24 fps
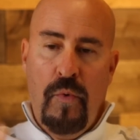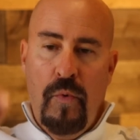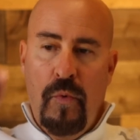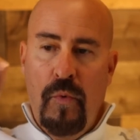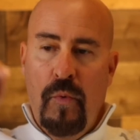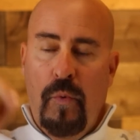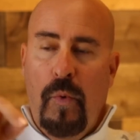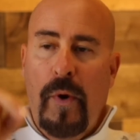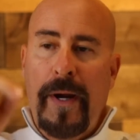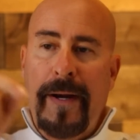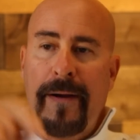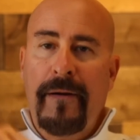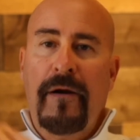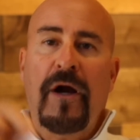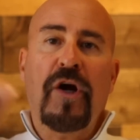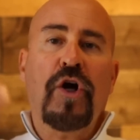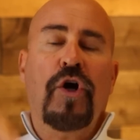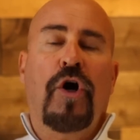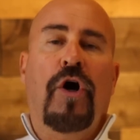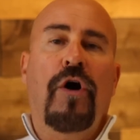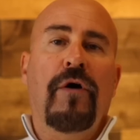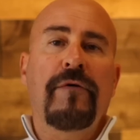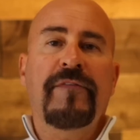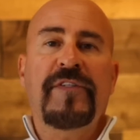Where are
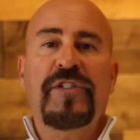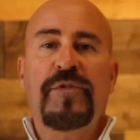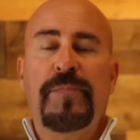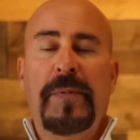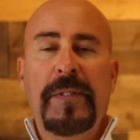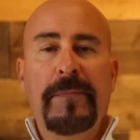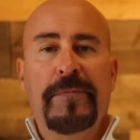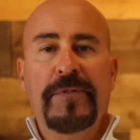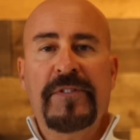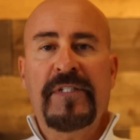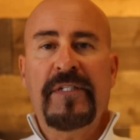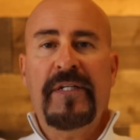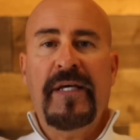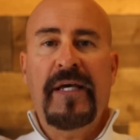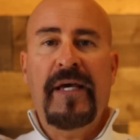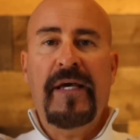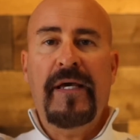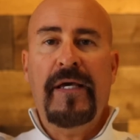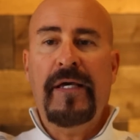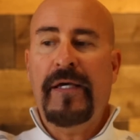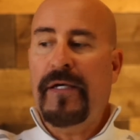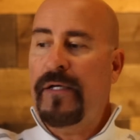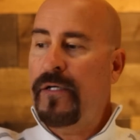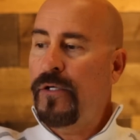all these people
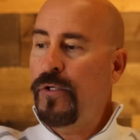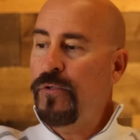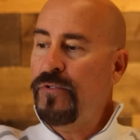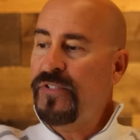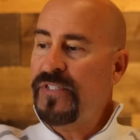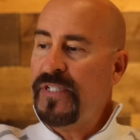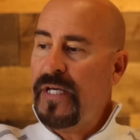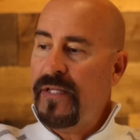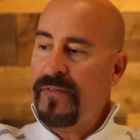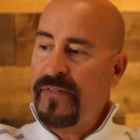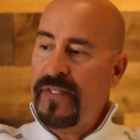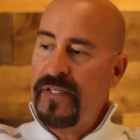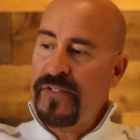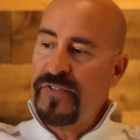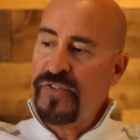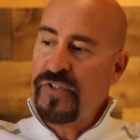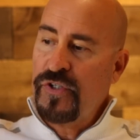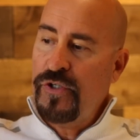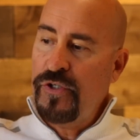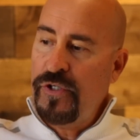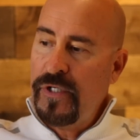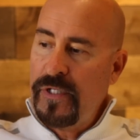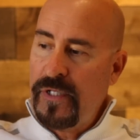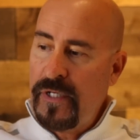today who said this
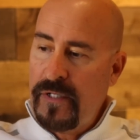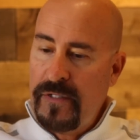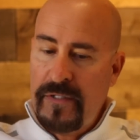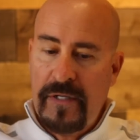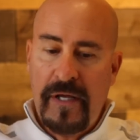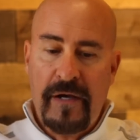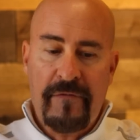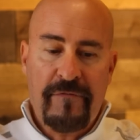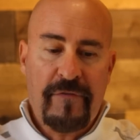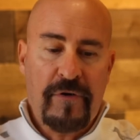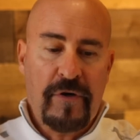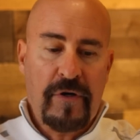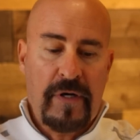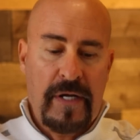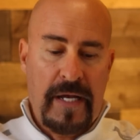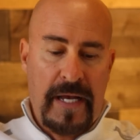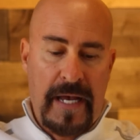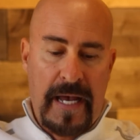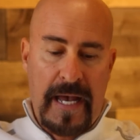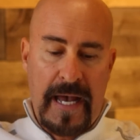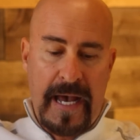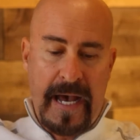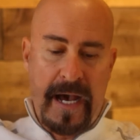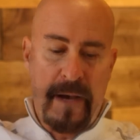could never
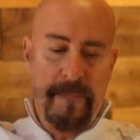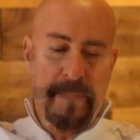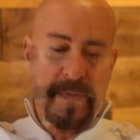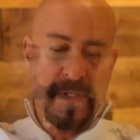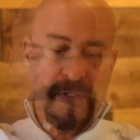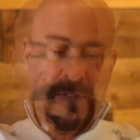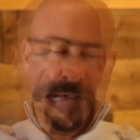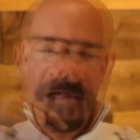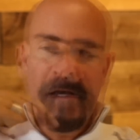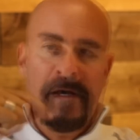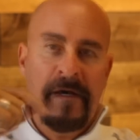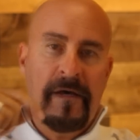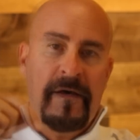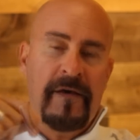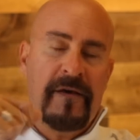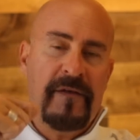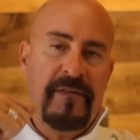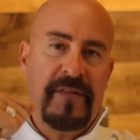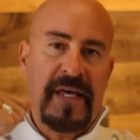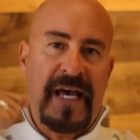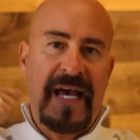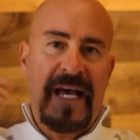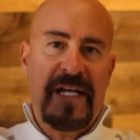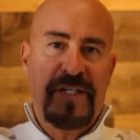happen?
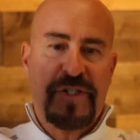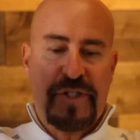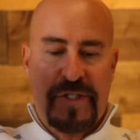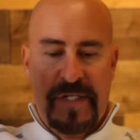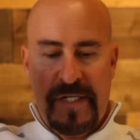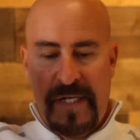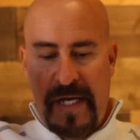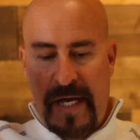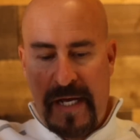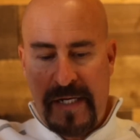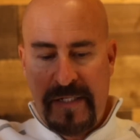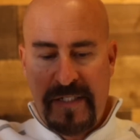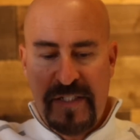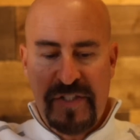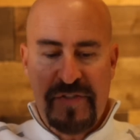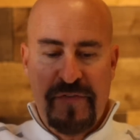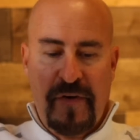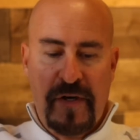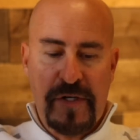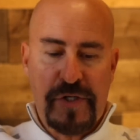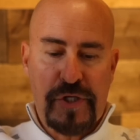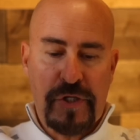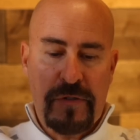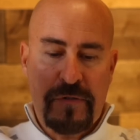The hedge today,
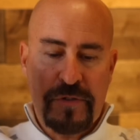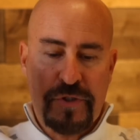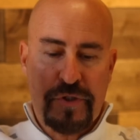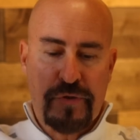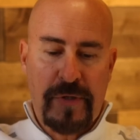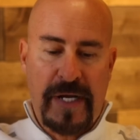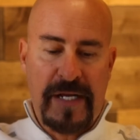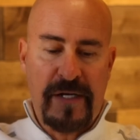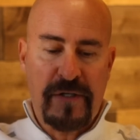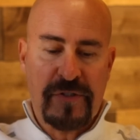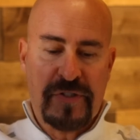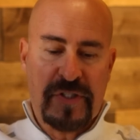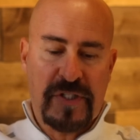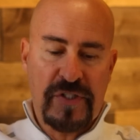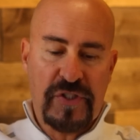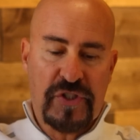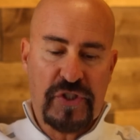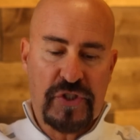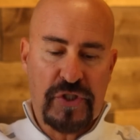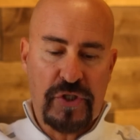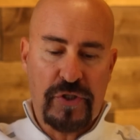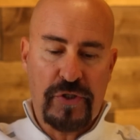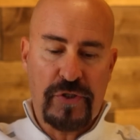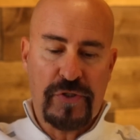dysfunctional traders
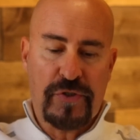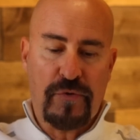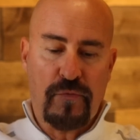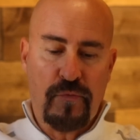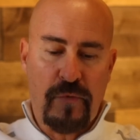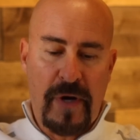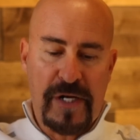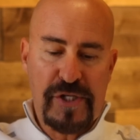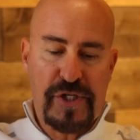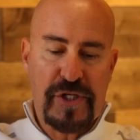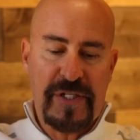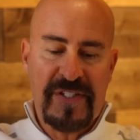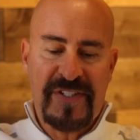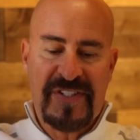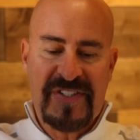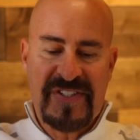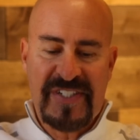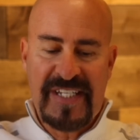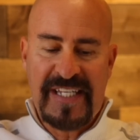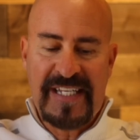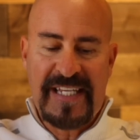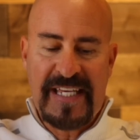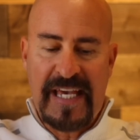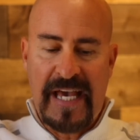concerned Russian
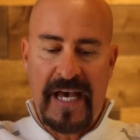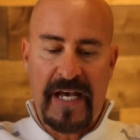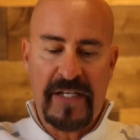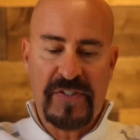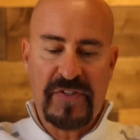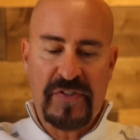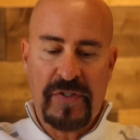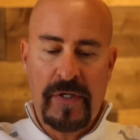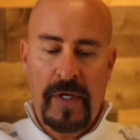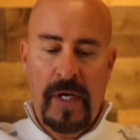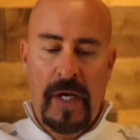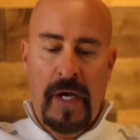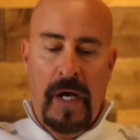CDS,